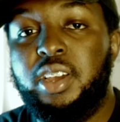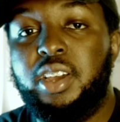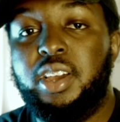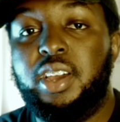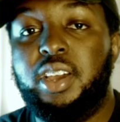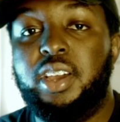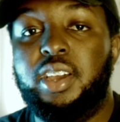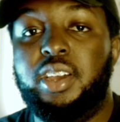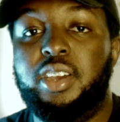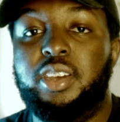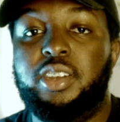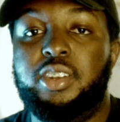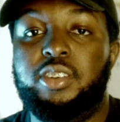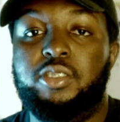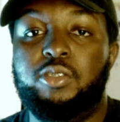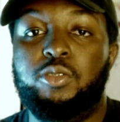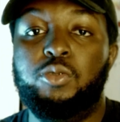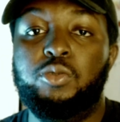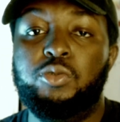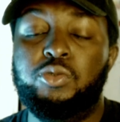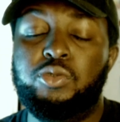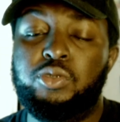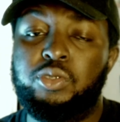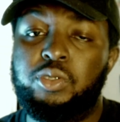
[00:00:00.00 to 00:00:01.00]
And
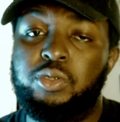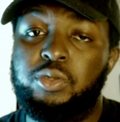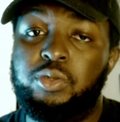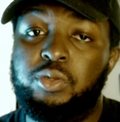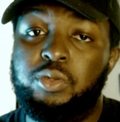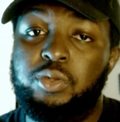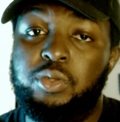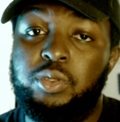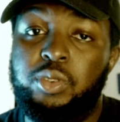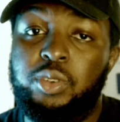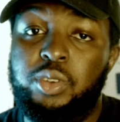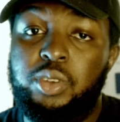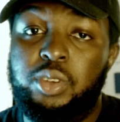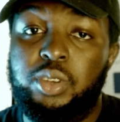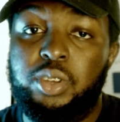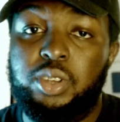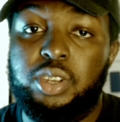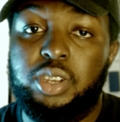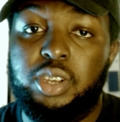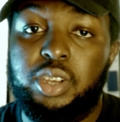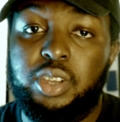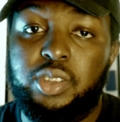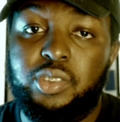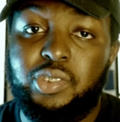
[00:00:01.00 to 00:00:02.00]
also
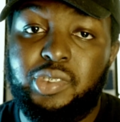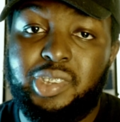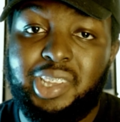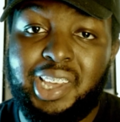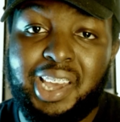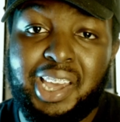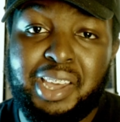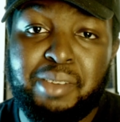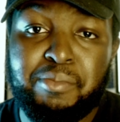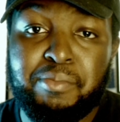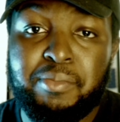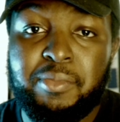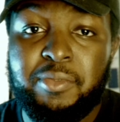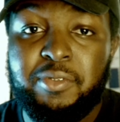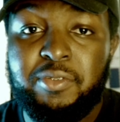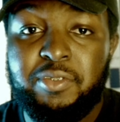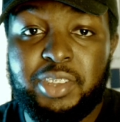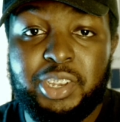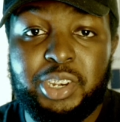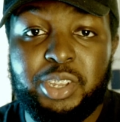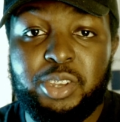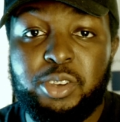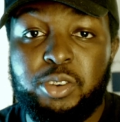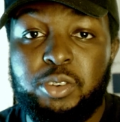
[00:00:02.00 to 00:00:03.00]
a scam
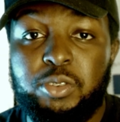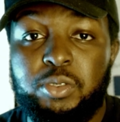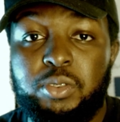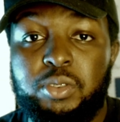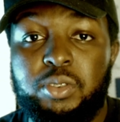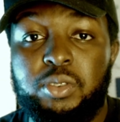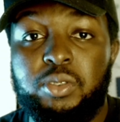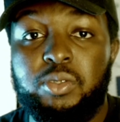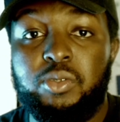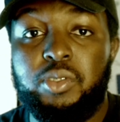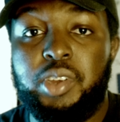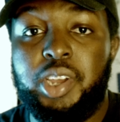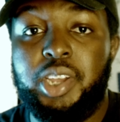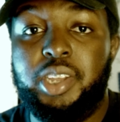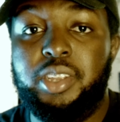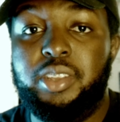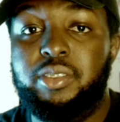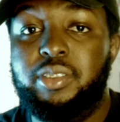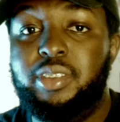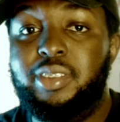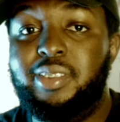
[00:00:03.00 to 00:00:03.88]
video, right?